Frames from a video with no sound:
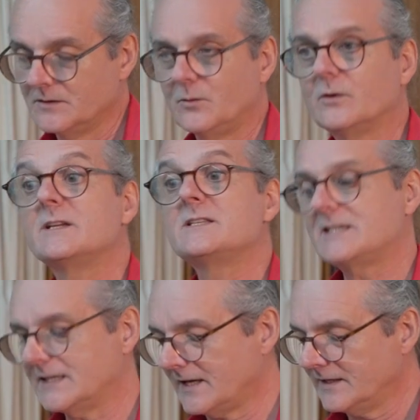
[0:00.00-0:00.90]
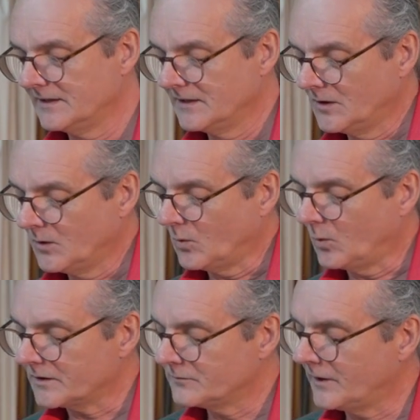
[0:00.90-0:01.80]
We'll consider
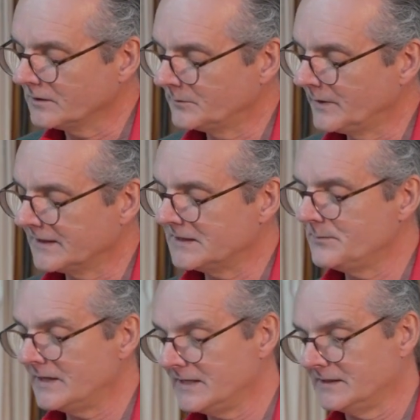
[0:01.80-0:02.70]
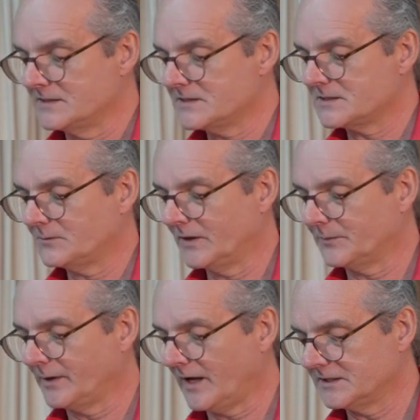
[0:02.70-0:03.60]
what vulnerability means when
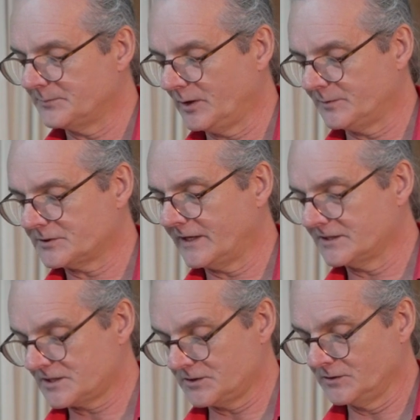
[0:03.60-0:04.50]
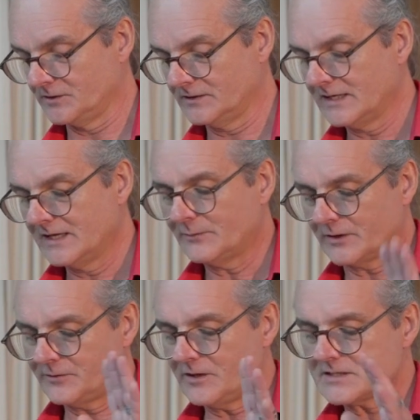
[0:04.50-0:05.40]
applied to perpetrators soon,
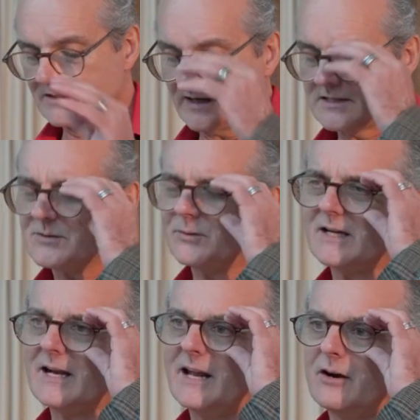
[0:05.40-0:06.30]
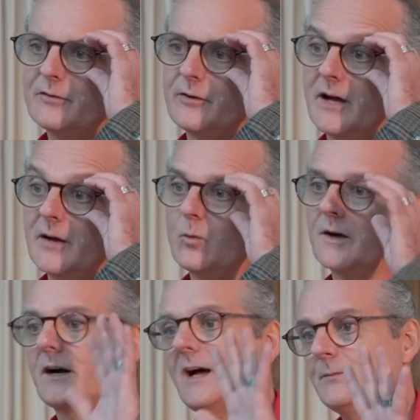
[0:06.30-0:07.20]
but first I just want to clarify
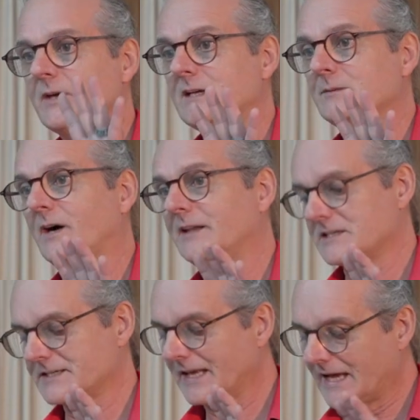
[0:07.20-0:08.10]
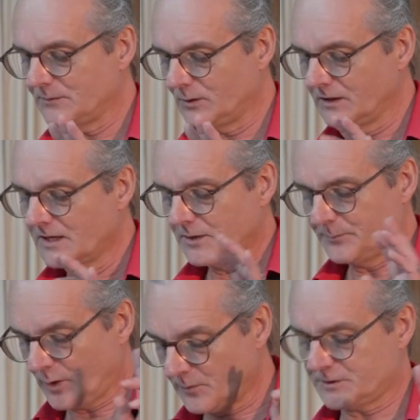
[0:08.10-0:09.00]
what I mean by this label
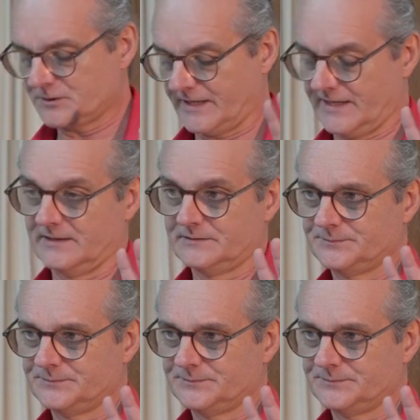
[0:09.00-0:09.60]
perpetrator.